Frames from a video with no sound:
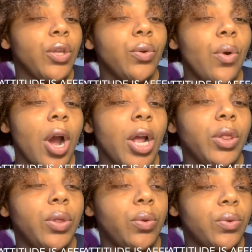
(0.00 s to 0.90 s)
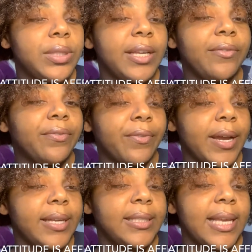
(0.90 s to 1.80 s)
You are losing
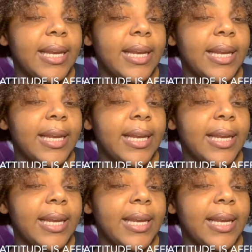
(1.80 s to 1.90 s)
friends